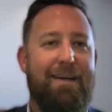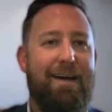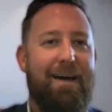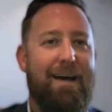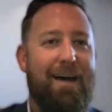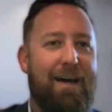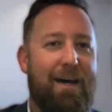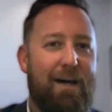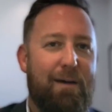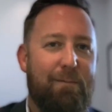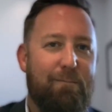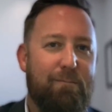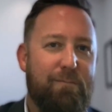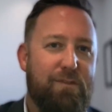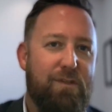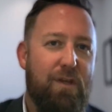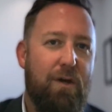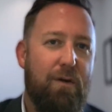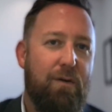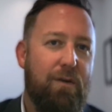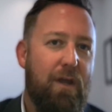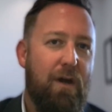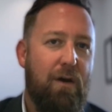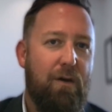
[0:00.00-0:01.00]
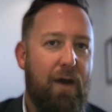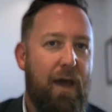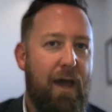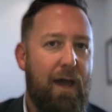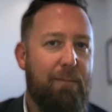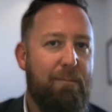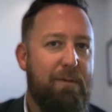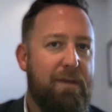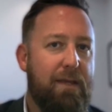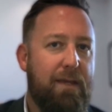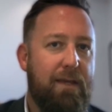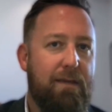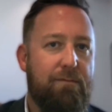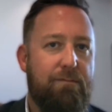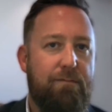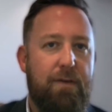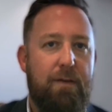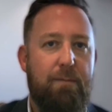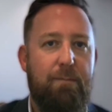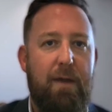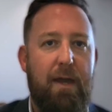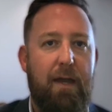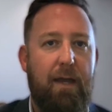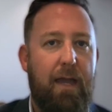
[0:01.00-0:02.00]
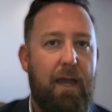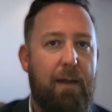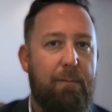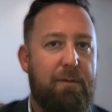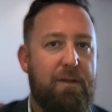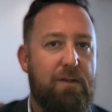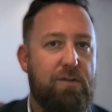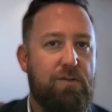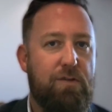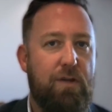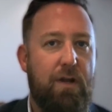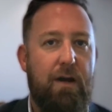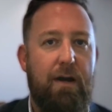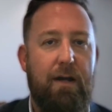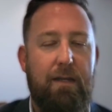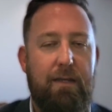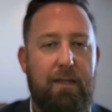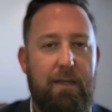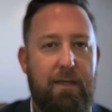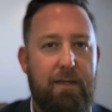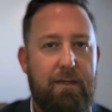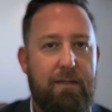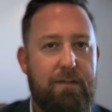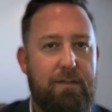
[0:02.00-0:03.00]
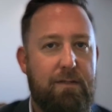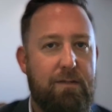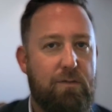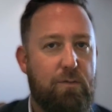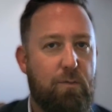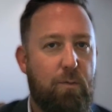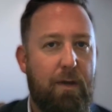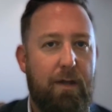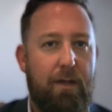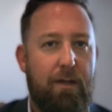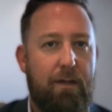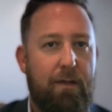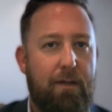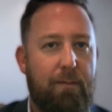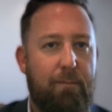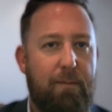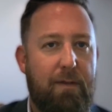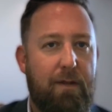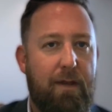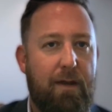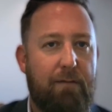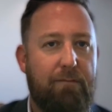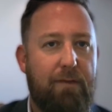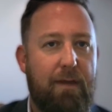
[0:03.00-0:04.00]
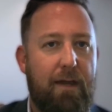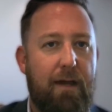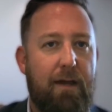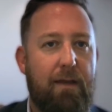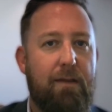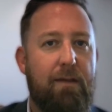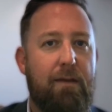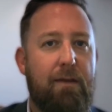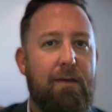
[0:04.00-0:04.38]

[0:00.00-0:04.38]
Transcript: Happy to get feedback, happy to share ideas as well. I mean, I've got